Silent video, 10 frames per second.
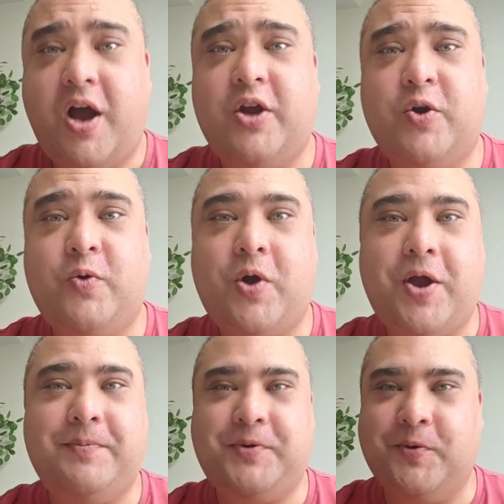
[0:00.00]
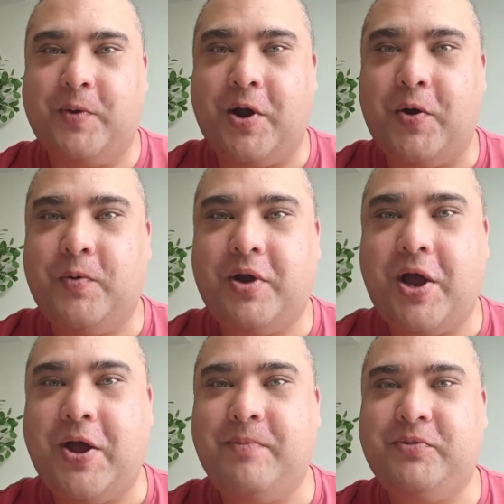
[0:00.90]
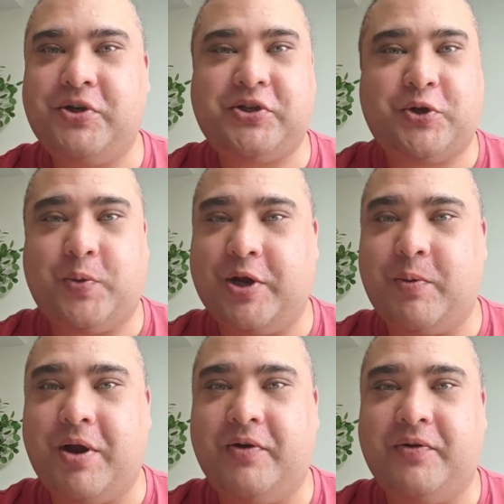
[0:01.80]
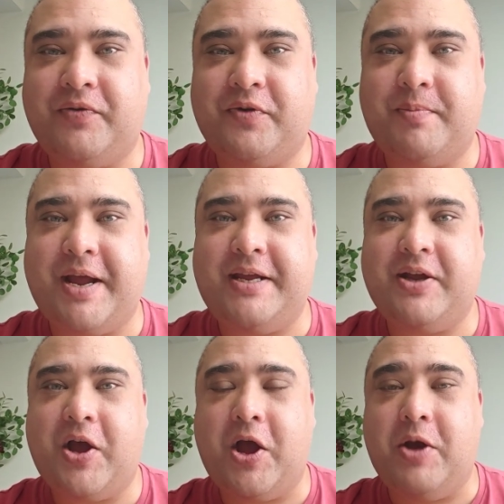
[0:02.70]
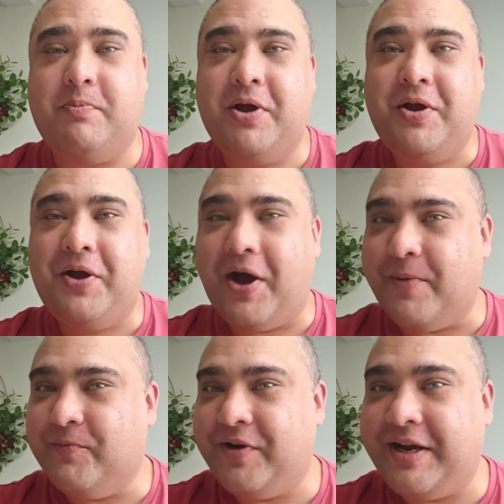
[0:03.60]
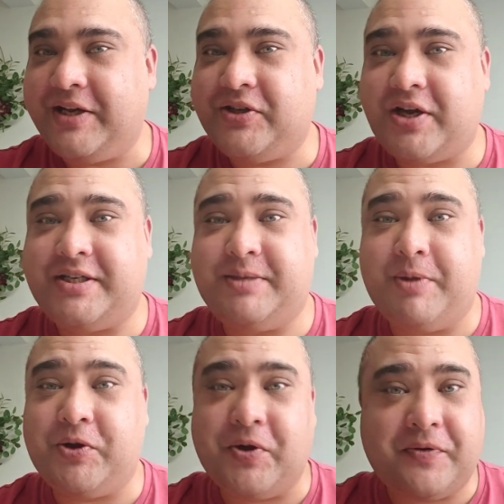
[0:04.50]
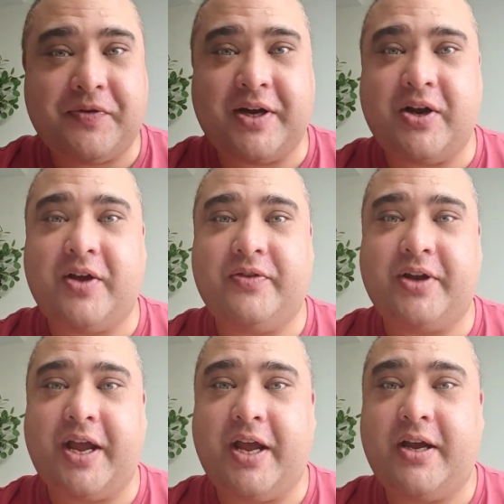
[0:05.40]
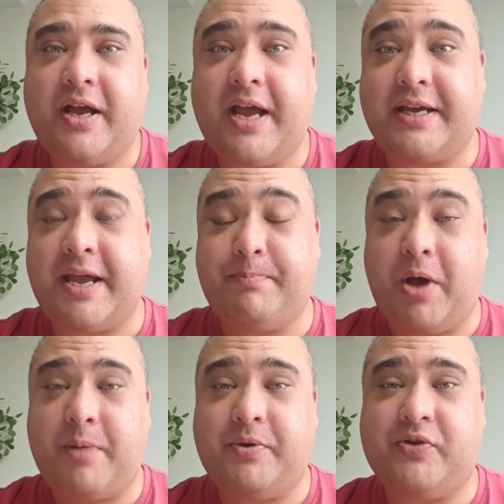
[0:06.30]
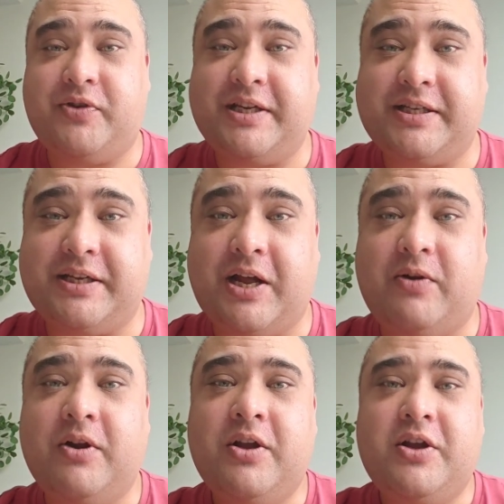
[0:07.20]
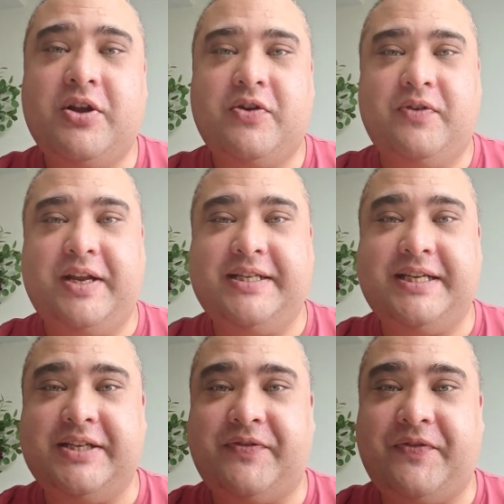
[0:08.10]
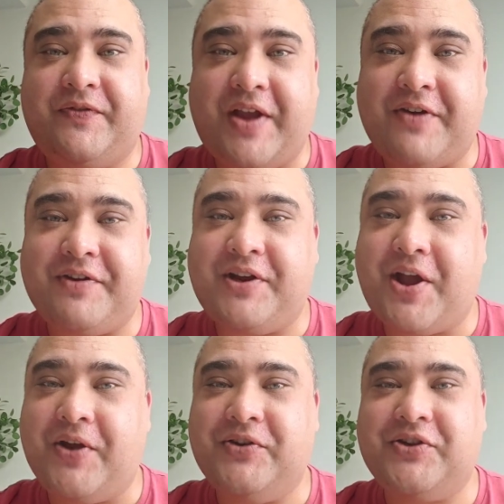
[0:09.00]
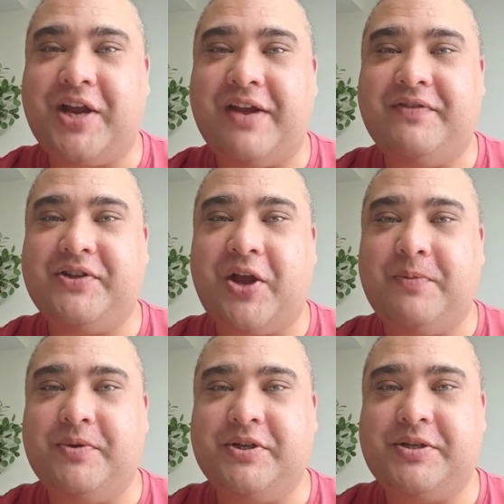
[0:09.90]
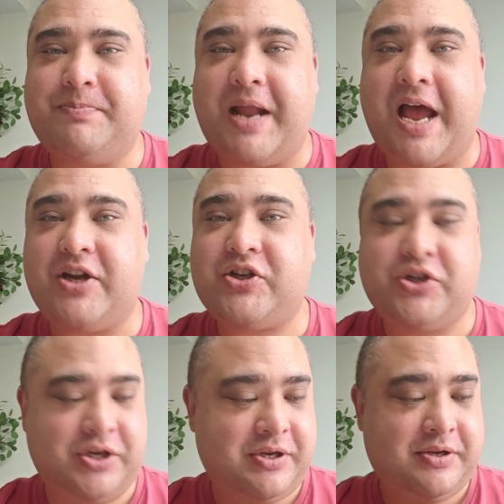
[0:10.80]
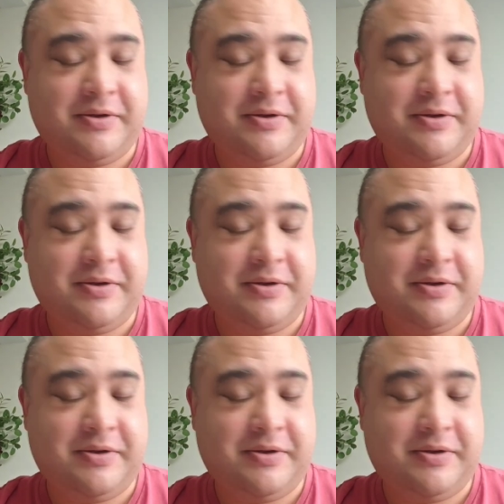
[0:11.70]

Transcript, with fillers: Hi all, hope you're well. Um, just a quick one from me. Um, I'm really excited to see my good friend Andrea, aka Barba Tradicional, release his very own shave soap and splash,